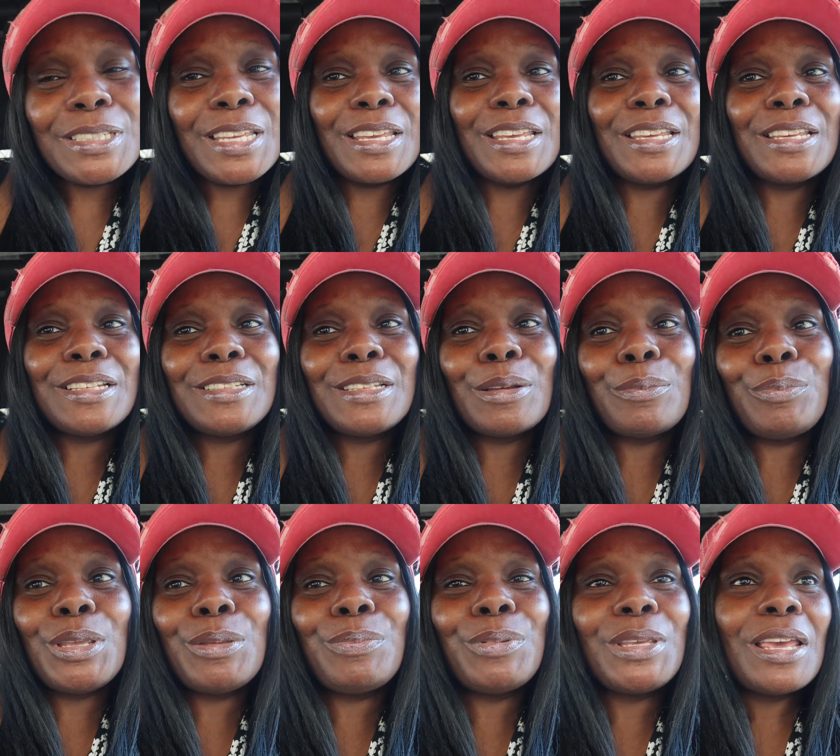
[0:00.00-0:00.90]
getting the
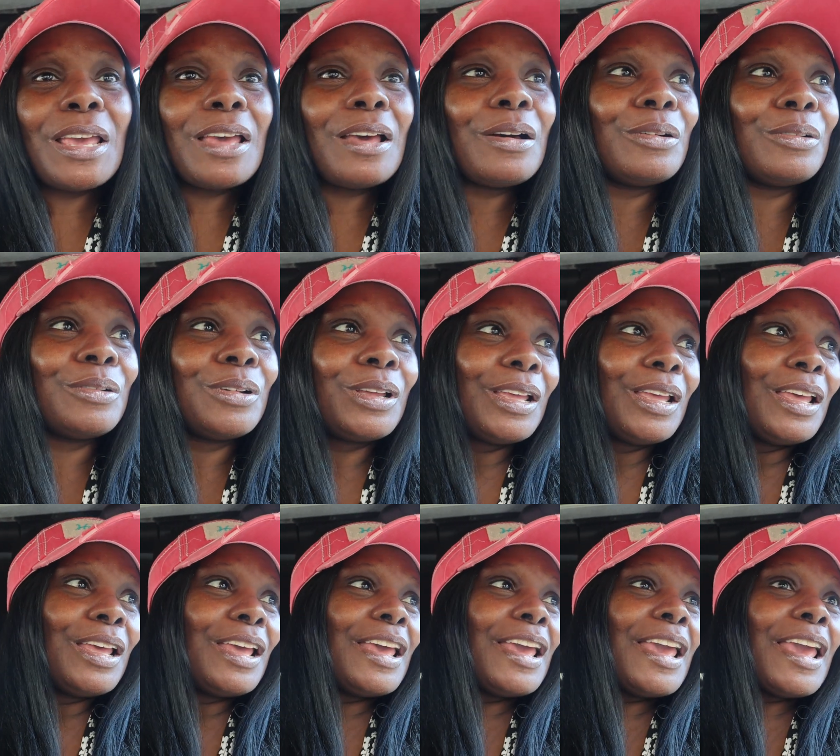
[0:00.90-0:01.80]
BBL.
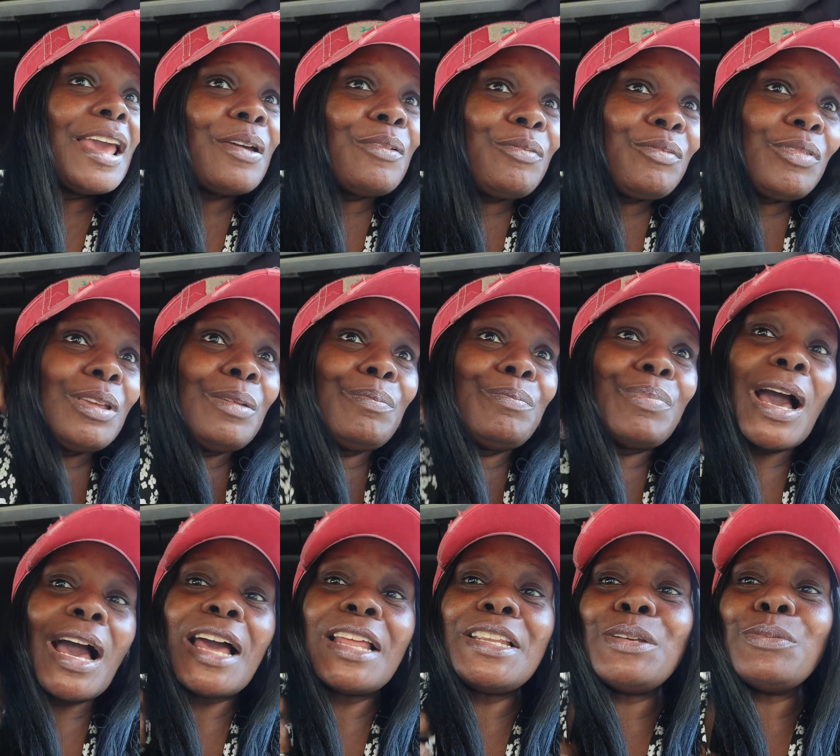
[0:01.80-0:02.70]

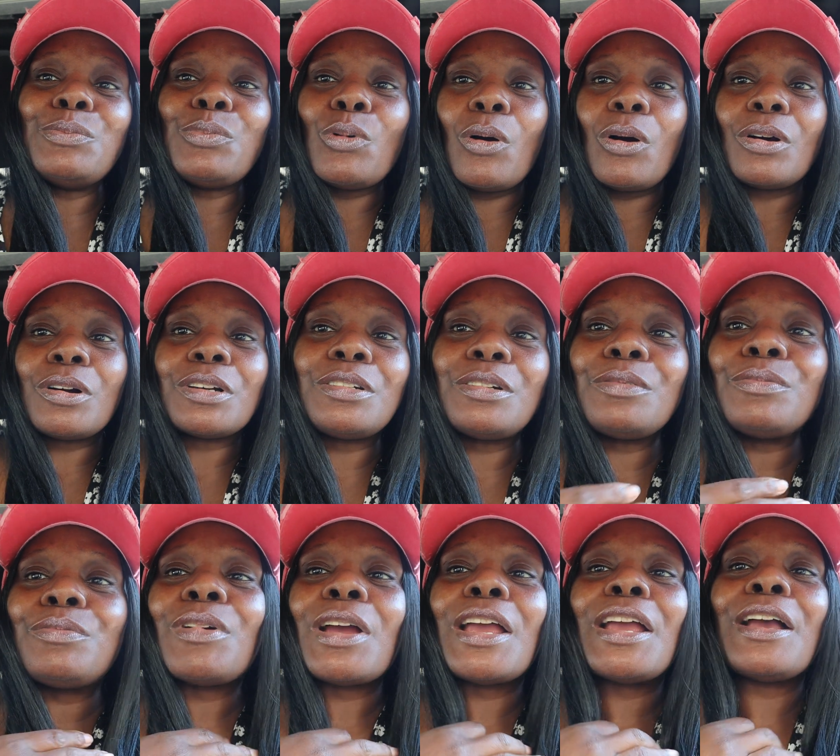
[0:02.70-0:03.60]
Everybody walking
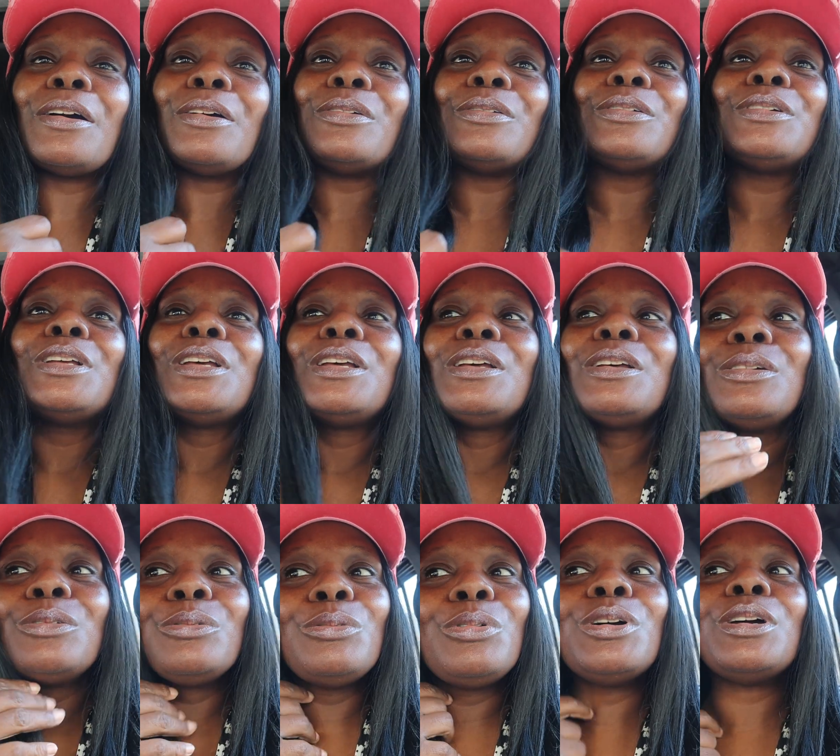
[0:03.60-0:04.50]
around
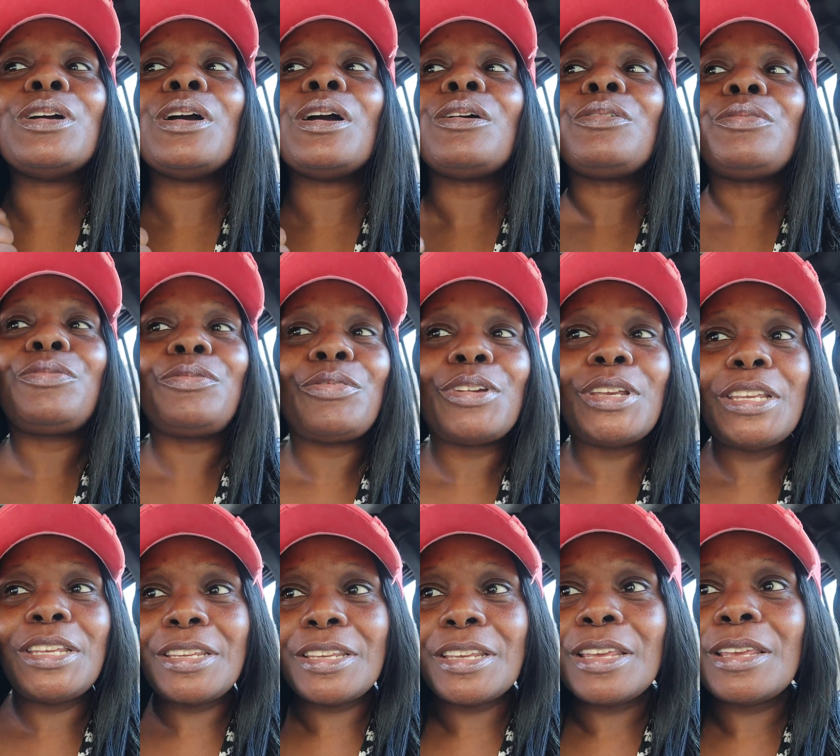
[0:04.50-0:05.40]
with a
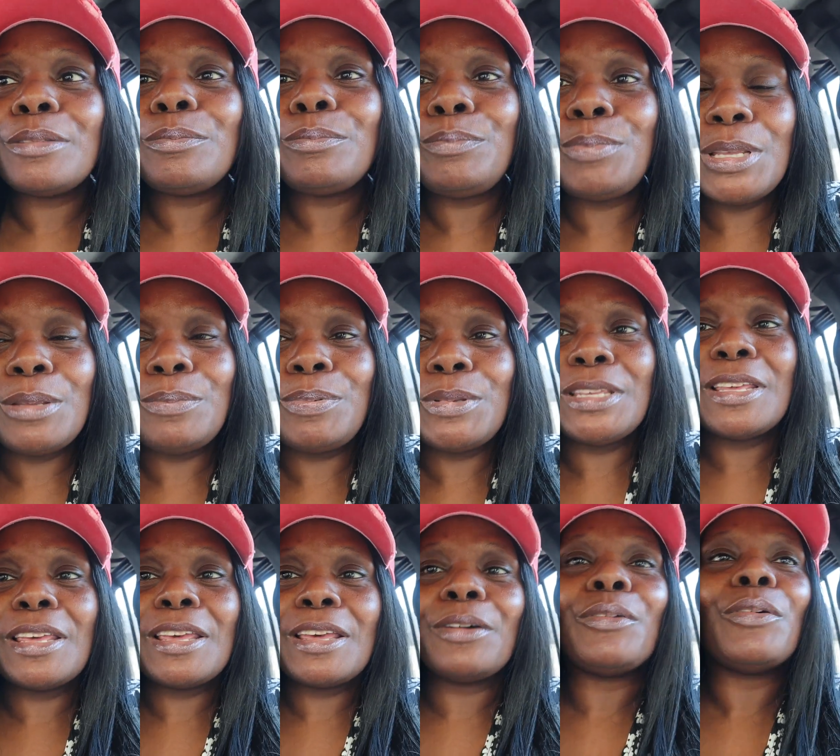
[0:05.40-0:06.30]
freaking
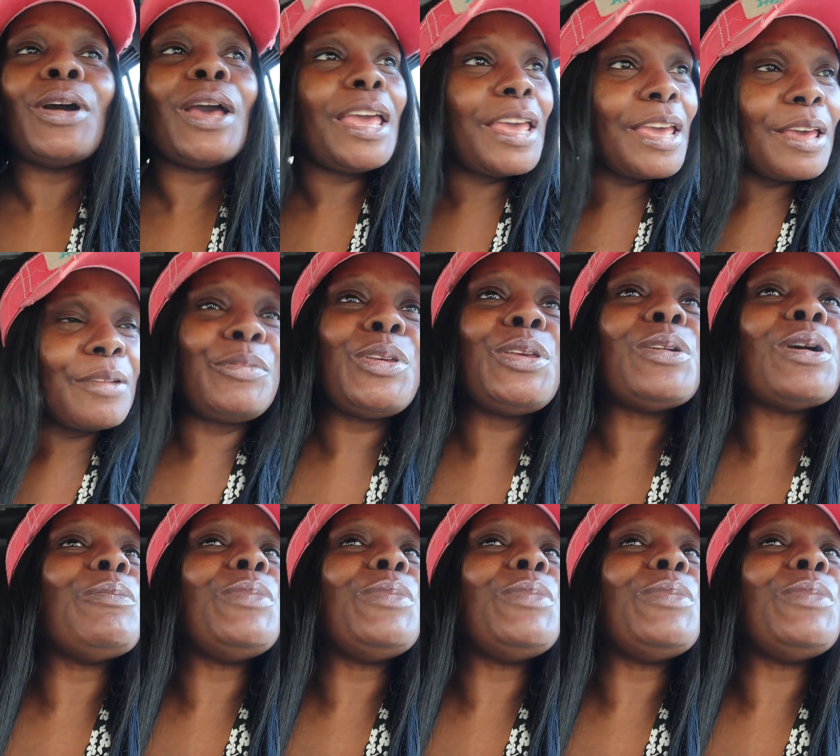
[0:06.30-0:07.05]
BBL. Every, I